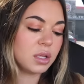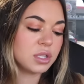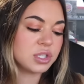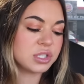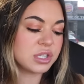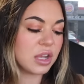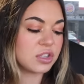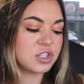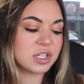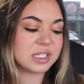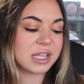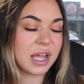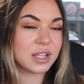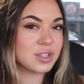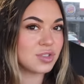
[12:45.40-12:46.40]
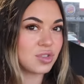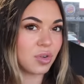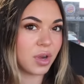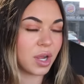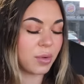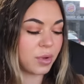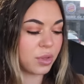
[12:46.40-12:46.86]
Such a sad
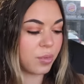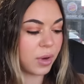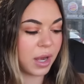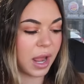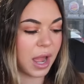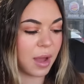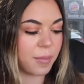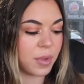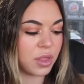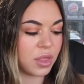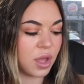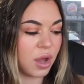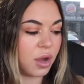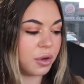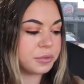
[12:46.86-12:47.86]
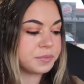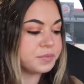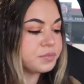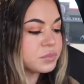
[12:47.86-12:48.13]
story with what happened though.